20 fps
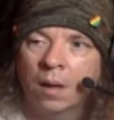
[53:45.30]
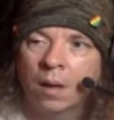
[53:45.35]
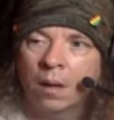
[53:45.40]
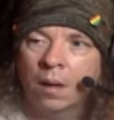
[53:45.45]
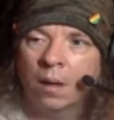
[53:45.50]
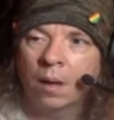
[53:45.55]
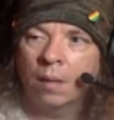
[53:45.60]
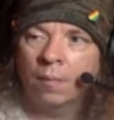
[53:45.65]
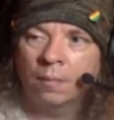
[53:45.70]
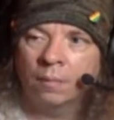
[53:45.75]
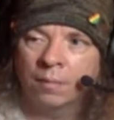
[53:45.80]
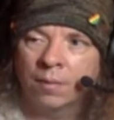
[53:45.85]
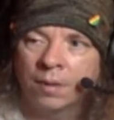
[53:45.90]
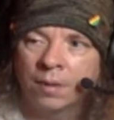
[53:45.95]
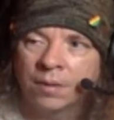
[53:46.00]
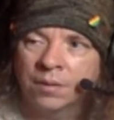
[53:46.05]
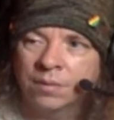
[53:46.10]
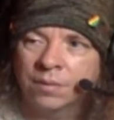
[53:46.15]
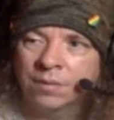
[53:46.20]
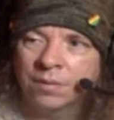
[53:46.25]

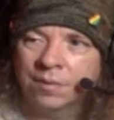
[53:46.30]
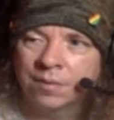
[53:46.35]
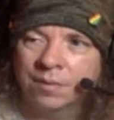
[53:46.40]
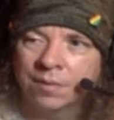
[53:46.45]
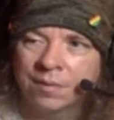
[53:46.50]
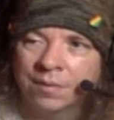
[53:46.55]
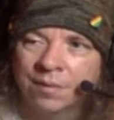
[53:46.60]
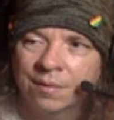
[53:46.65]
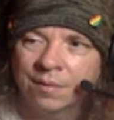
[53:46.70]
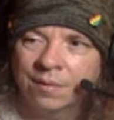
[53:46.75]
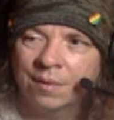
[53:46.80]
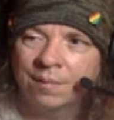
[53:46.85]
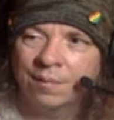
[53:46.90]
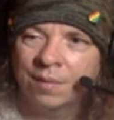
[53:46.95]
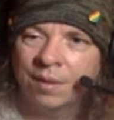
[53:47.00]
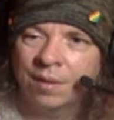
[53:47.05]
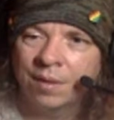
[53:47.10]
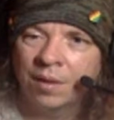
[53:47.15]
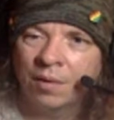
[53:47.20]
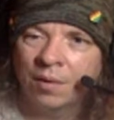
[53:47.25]
Because
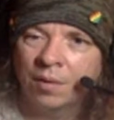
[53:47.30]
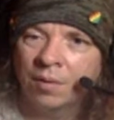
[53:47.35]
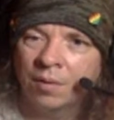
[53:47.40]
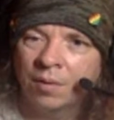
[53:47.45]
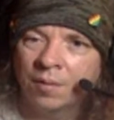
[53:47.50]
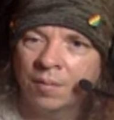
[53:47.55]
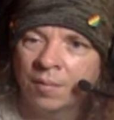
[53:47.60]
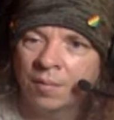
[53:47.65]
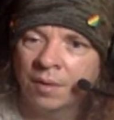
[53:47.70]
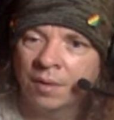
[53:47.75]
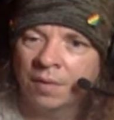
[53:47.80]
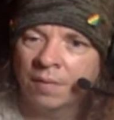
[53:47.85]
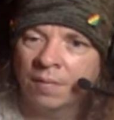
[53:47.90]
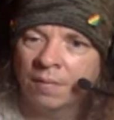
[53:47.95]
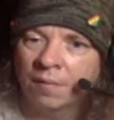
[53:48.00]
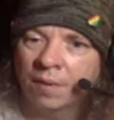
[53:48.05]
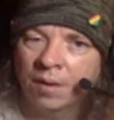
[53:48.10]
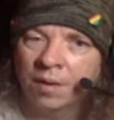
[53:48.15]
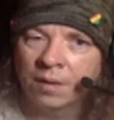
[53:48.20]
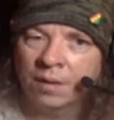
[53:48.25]
me telling you to
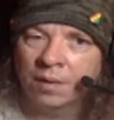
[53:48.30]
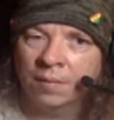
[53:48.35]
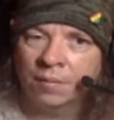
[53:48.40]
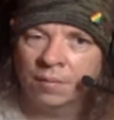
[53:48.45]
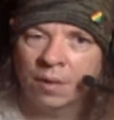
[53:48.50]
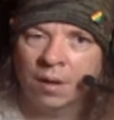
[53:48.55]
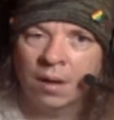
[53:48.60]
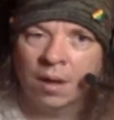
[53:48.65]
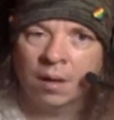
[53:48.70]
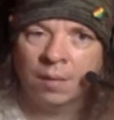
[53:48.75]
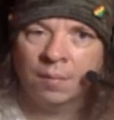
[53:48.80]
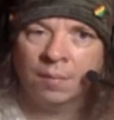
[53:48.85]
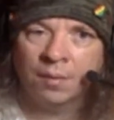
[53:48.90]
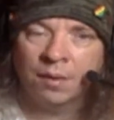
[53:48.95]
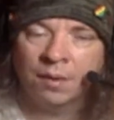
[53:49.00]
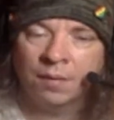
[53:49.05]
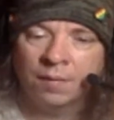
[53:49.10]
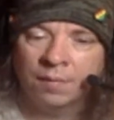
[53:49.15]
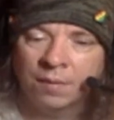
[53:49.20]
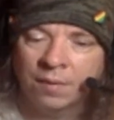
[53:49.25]
believe what I
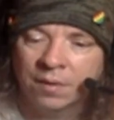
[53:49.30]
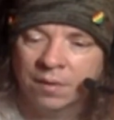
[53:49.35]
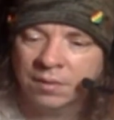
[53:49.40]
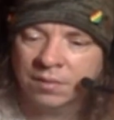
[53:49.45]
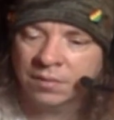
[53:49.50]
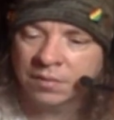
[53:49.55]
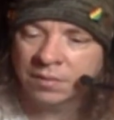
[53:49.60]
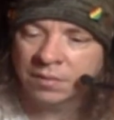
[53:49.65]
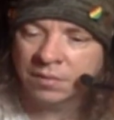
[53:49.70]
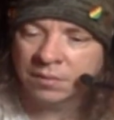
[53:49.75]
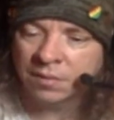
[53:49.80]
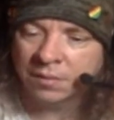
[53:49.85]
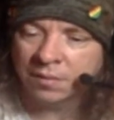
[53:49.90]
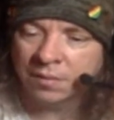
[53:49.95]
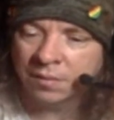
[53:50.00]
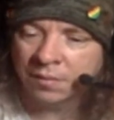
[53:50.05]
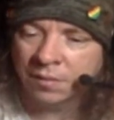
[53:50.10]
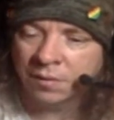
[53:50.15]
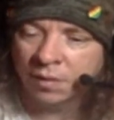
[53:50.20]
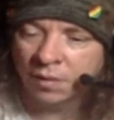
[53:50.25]
believe isn't
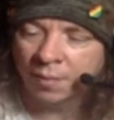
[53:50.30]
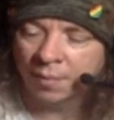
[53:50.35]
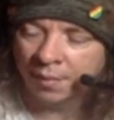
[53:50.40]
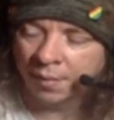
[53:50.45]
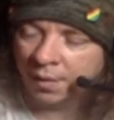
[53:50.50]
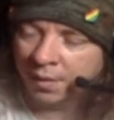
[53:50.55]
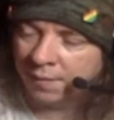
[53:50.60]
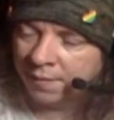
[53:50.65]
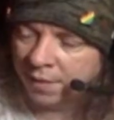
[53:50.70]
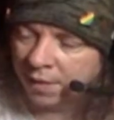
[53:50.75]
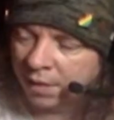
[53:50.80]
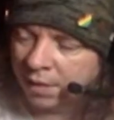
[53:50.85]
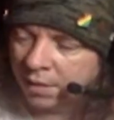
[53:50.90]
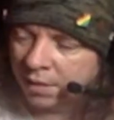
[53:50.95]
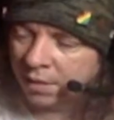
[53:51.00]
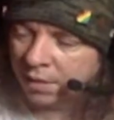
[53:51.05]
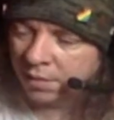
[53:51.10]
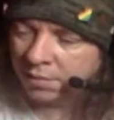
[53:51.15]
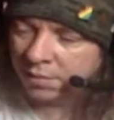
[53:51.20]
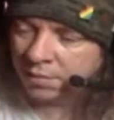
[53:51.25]
you believing
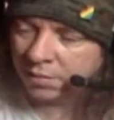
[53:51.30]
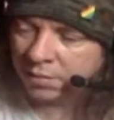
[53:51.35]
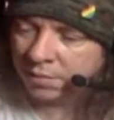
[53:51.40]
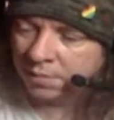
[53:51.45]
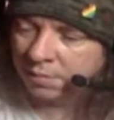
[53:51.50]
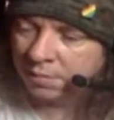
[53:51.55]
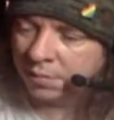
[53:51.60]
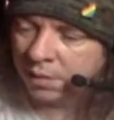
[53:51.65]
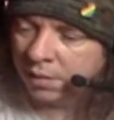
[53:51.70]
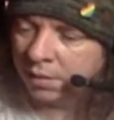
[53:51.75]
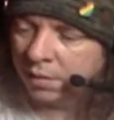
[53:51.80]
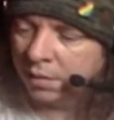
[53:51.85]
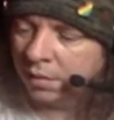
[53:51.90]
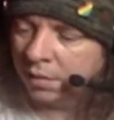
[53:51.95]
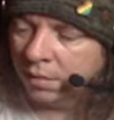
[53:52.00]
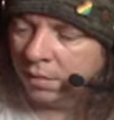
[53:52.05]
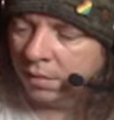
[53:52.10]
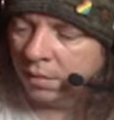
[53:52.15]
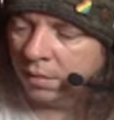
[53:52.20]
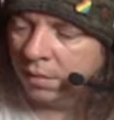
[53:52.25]
it. It's just me
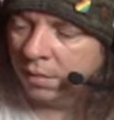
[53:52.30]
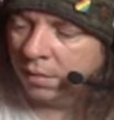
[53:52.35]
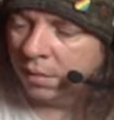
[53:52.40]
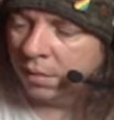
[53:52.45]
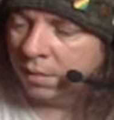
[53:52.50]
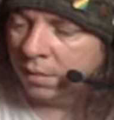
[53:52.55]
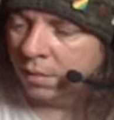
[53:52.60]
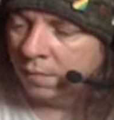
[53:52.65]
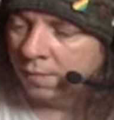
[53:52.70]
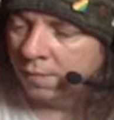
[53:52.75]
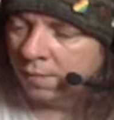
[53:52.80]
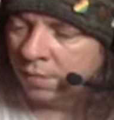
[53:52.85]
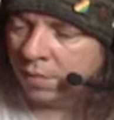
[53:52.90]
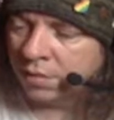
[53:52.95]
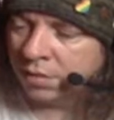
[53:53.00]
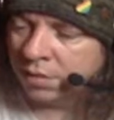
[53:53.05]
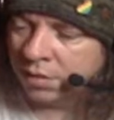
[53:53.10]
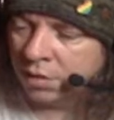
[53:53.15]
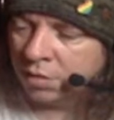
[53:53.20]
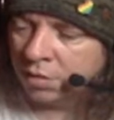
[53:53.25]

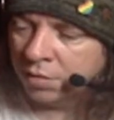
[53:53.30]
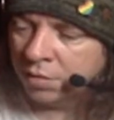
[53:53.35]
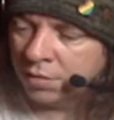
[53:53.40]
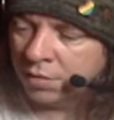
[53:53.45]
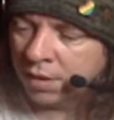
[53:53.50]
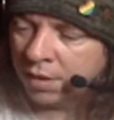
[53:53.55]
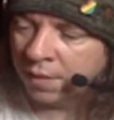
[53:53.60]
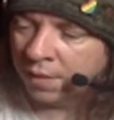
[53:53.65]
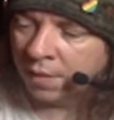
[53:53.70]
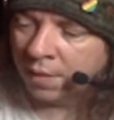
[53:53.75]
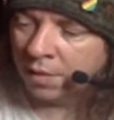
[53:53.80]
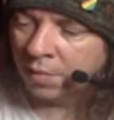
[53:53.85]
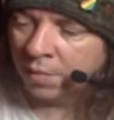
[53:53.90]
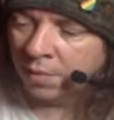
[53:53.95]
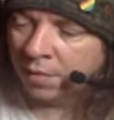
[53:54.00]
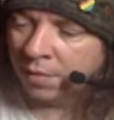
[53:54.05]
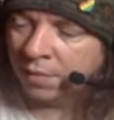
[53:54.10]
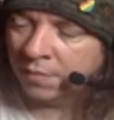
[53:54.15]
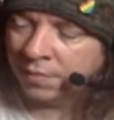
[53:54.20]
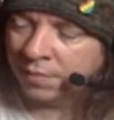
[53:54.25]
forcing you to say that you
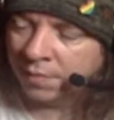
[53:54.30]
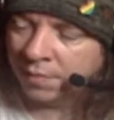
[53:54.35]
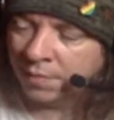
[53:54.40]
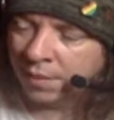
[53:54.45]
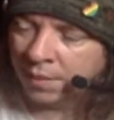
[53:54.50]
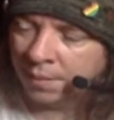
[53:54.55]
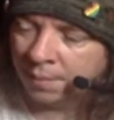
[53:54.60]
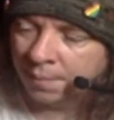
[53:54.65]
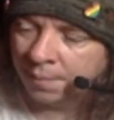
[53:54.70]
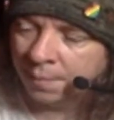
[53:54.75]
believe something.